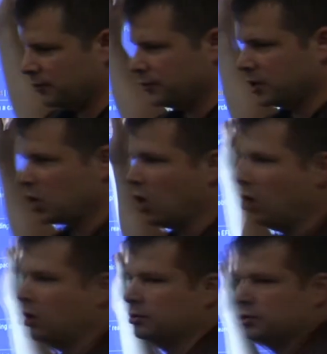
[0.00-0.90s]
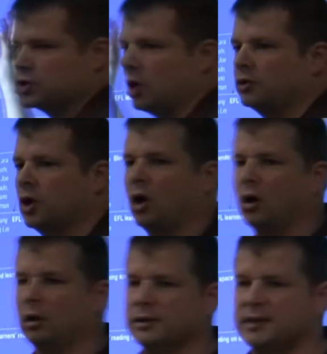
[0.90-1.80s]
the JALT
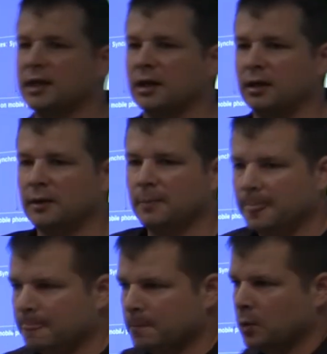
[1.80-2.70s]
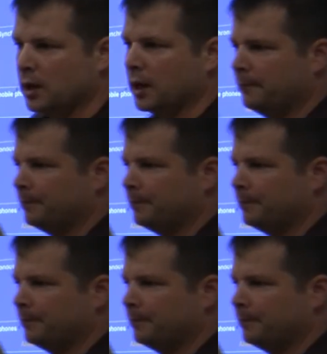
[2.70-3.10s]
call SIG, okay?